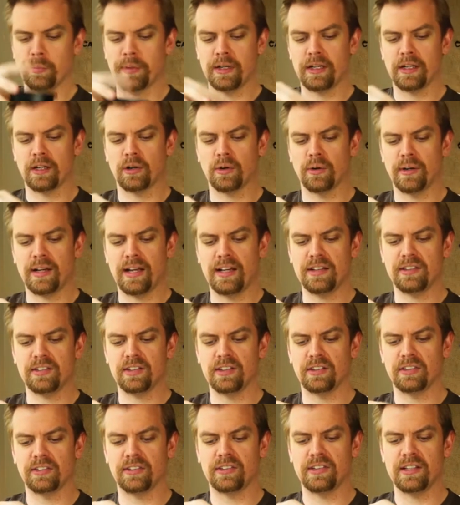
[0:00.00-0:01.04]
But it creates
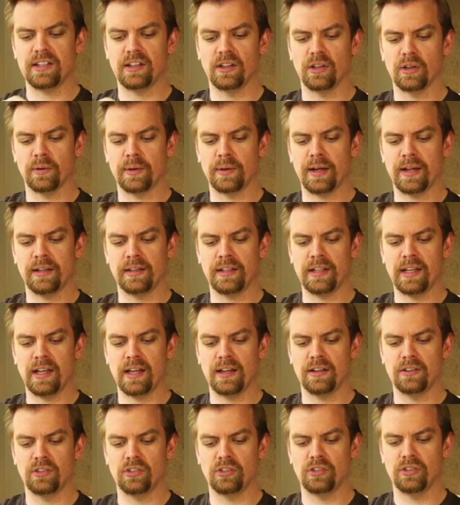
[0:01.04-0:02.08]
a seal around the
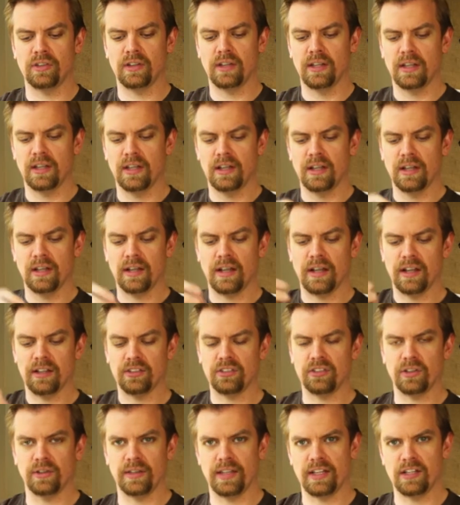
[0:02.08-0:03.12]
edge
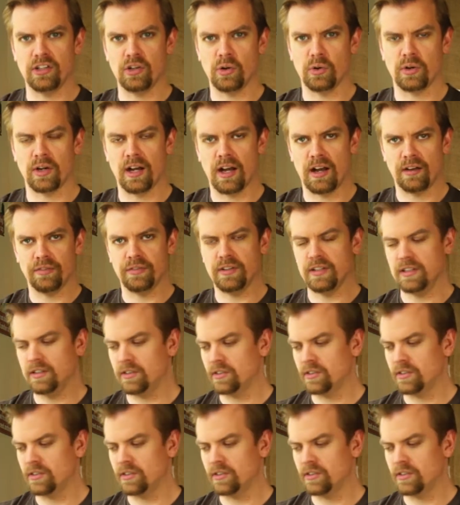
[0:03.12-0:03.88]
so that no coffee